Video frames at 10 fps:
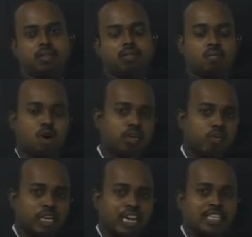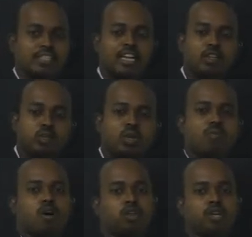mod, we can assign to a
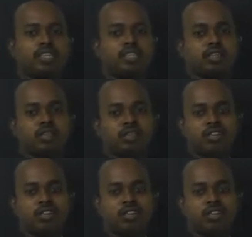modulator.